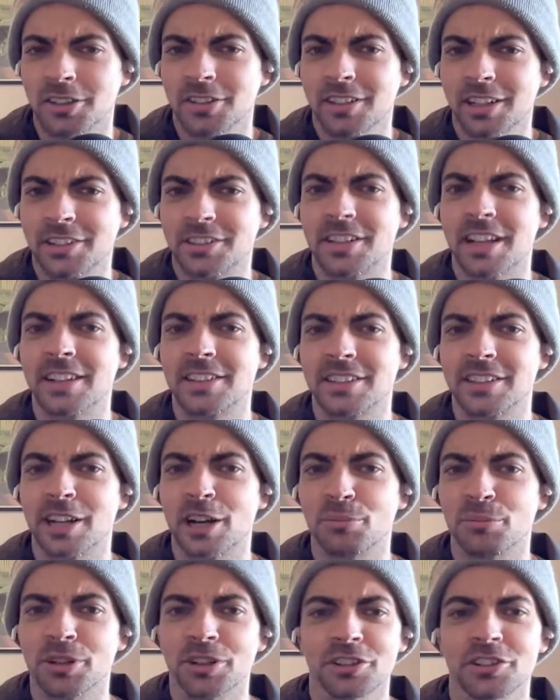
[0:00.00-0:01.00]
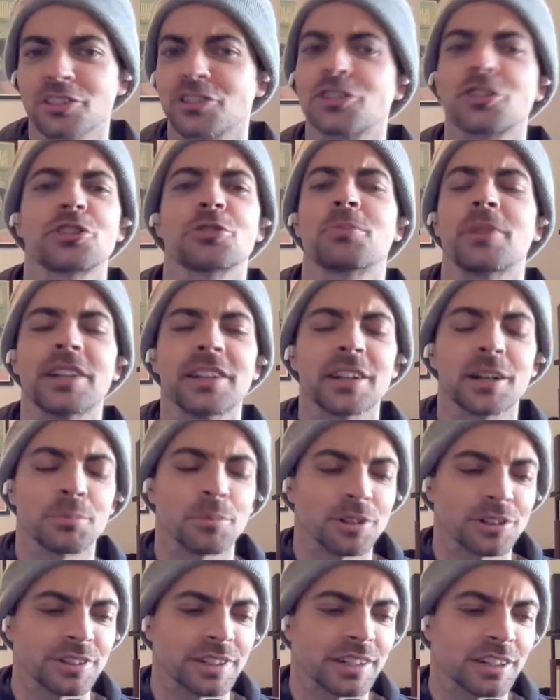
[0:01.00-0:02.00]
It's a number. There's so many
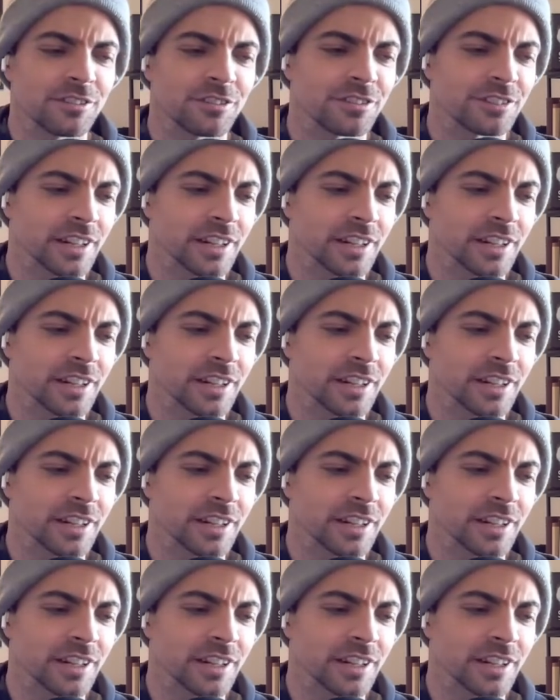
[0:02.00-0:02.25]
numbers that have